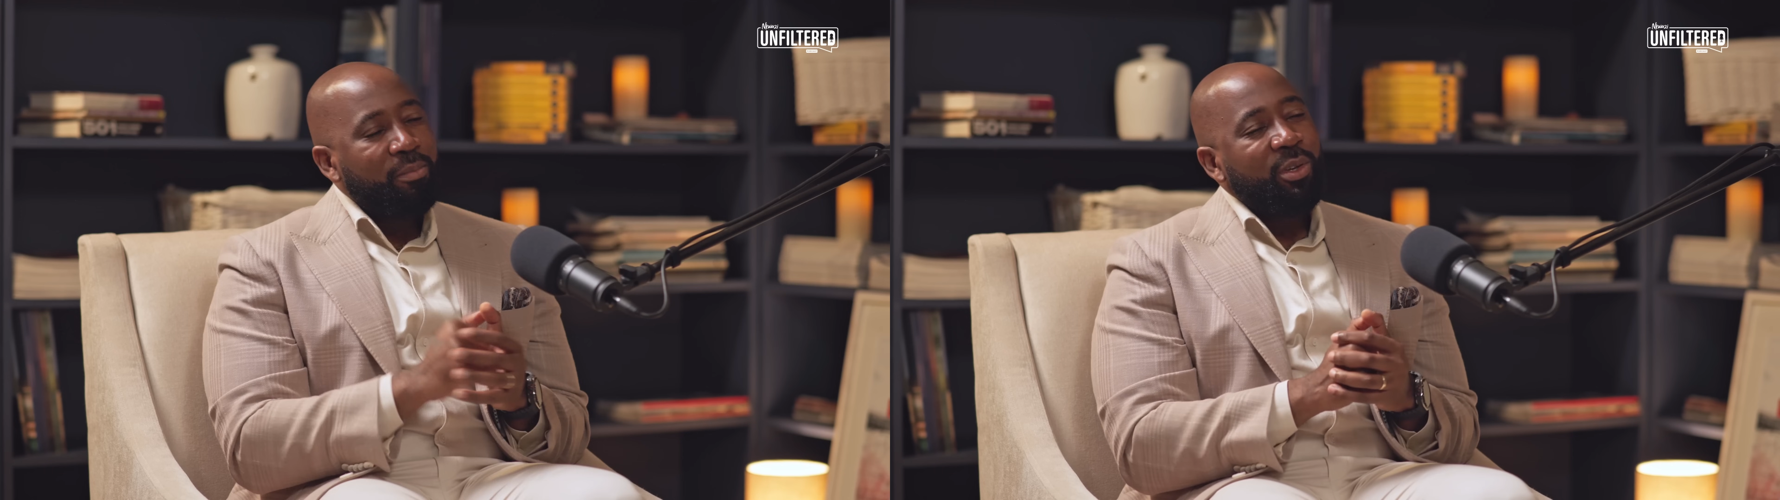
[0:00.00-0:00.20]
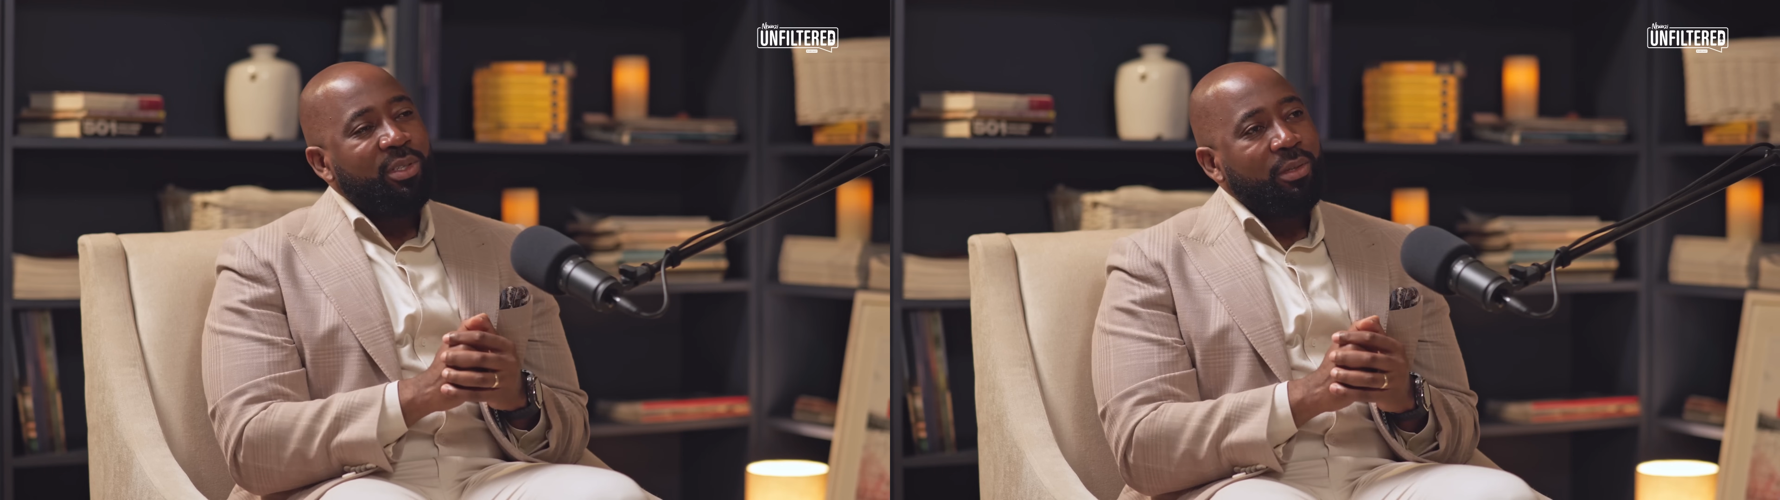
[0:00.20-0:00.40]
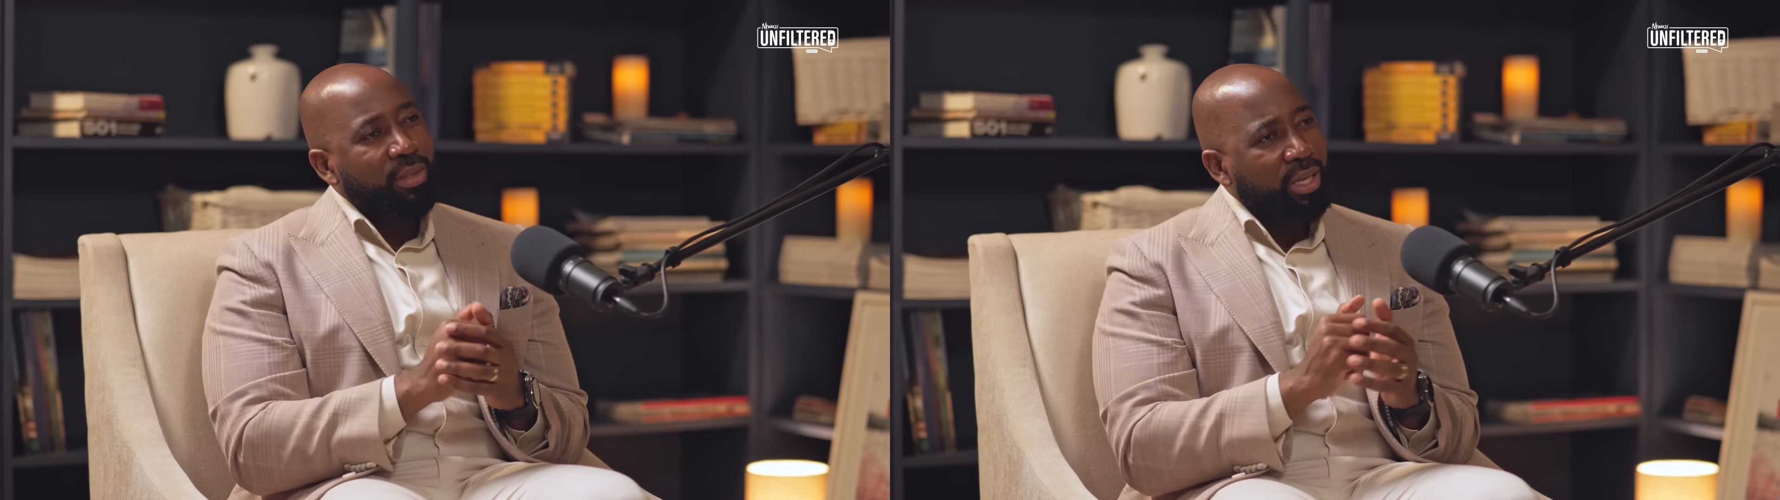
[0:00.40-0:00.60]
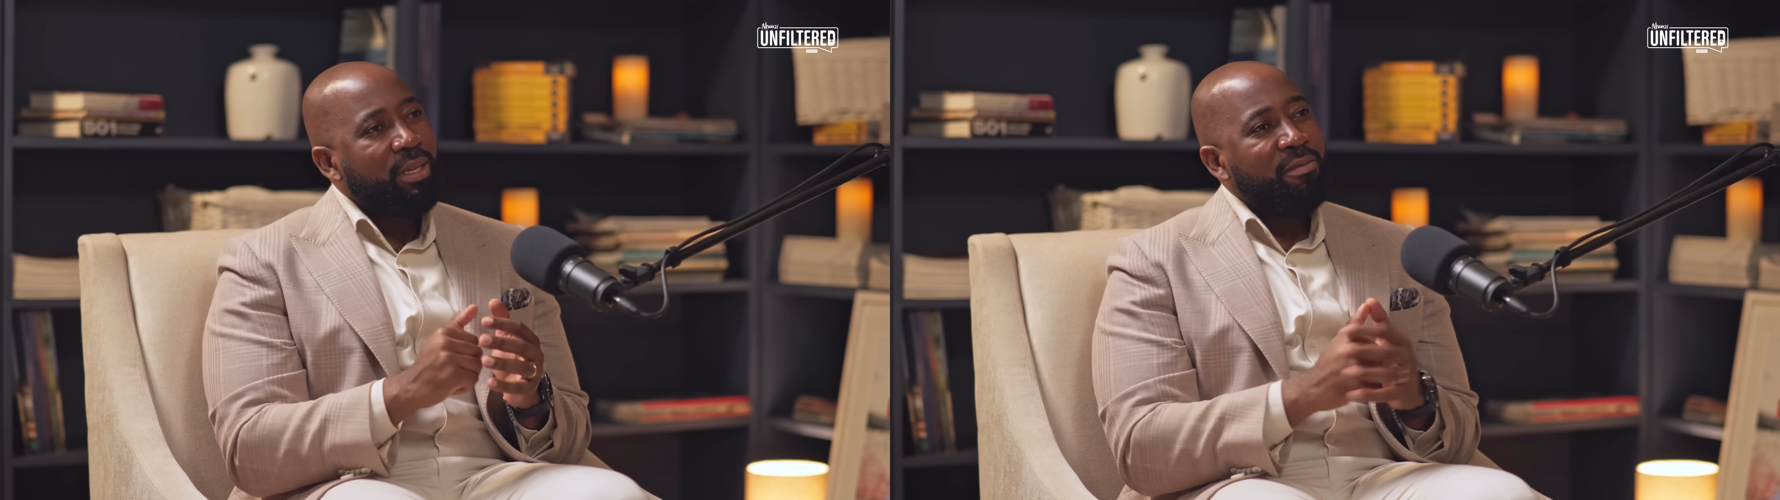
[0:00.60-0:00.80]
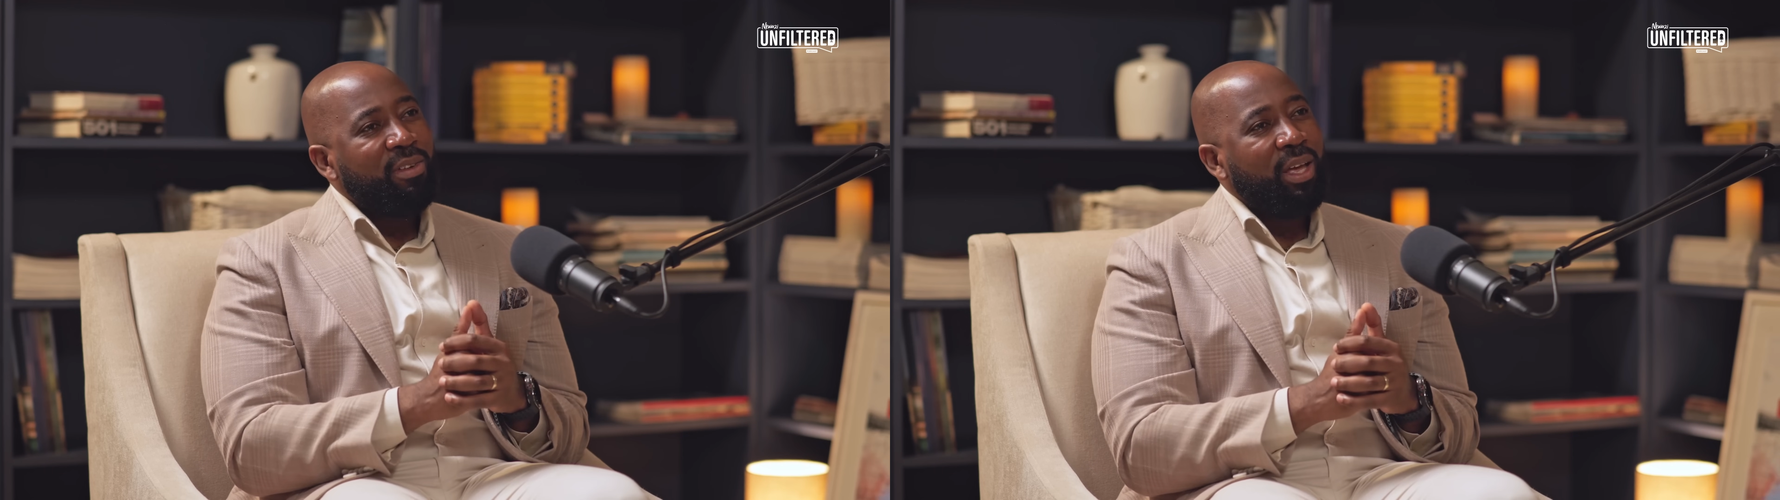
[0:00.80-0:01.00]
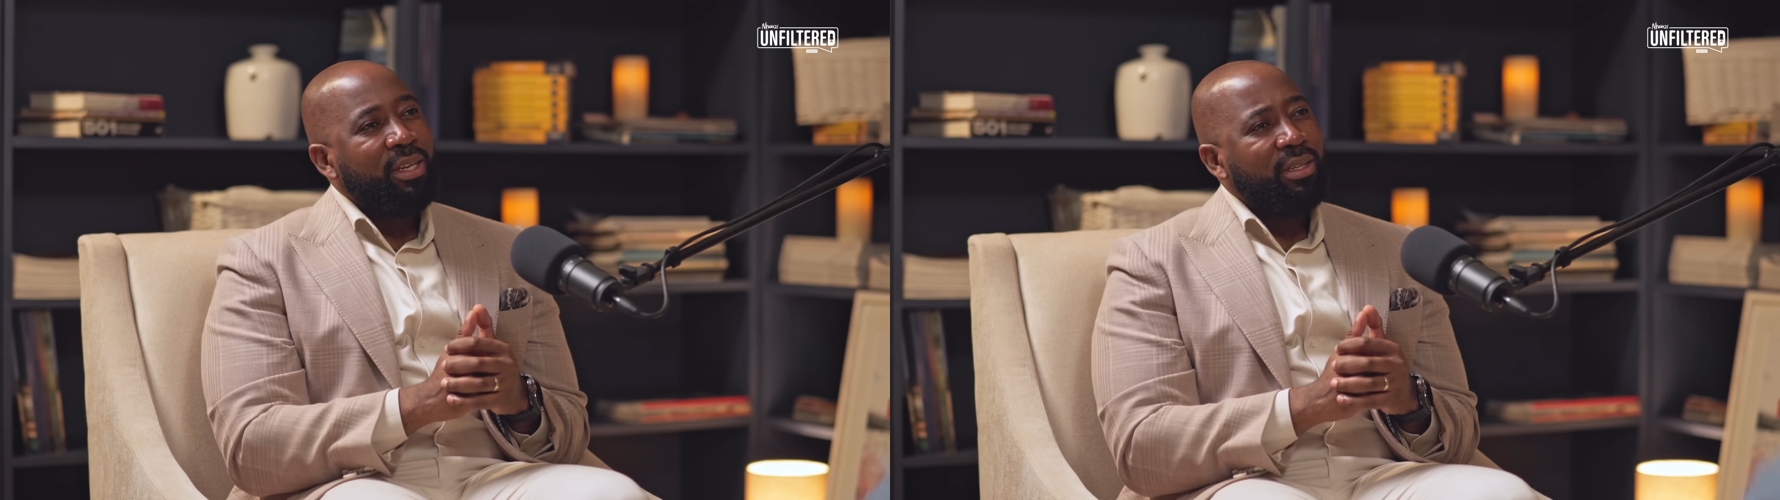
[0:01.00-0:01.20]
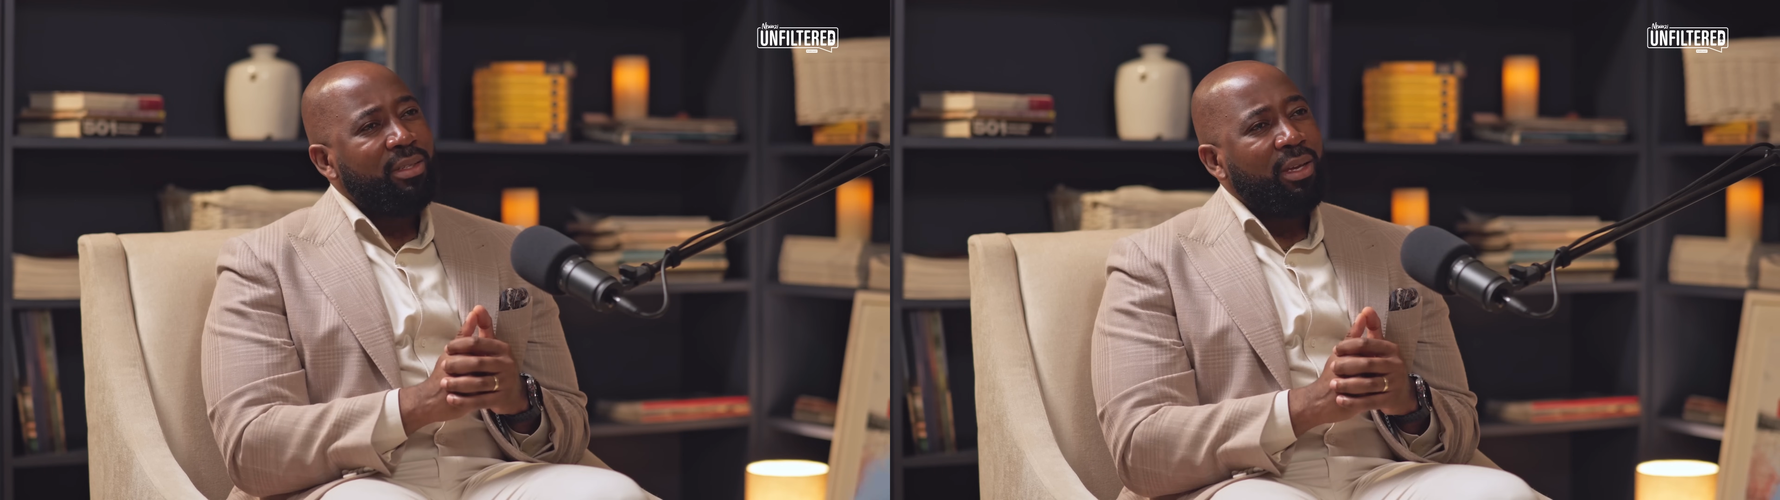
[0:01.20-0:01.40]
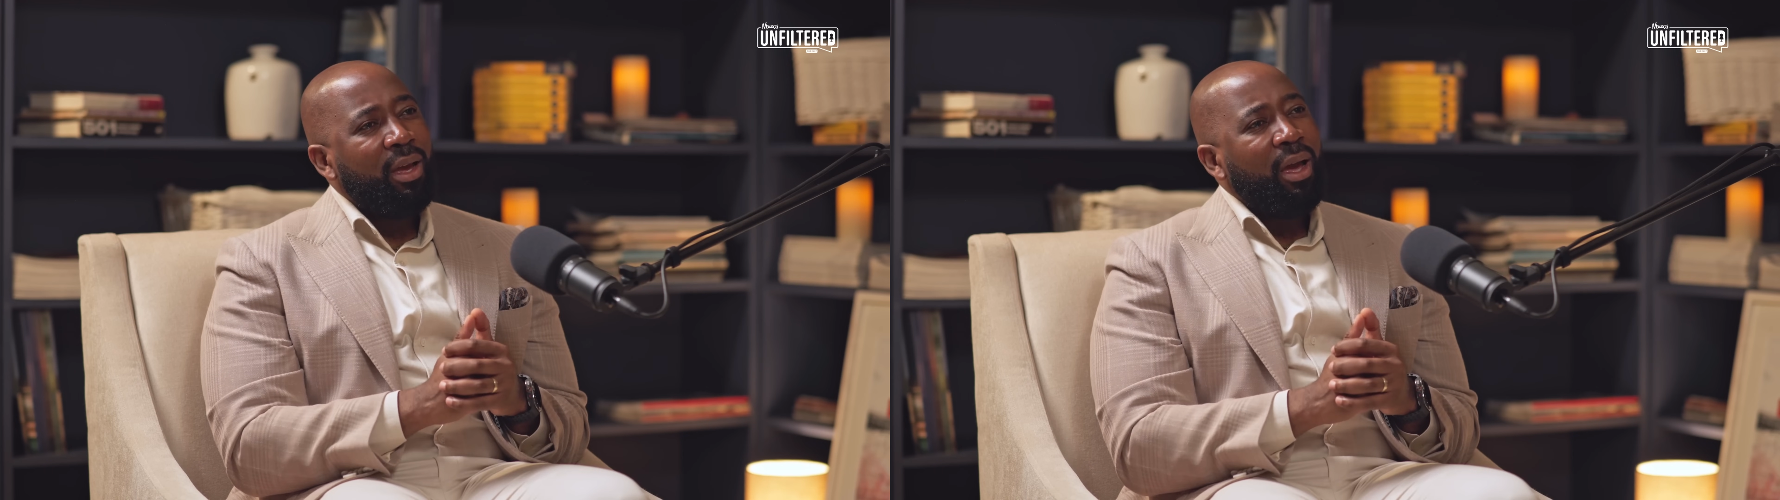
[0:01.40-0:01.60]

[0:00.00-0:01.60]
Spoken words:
person on that same flight and say,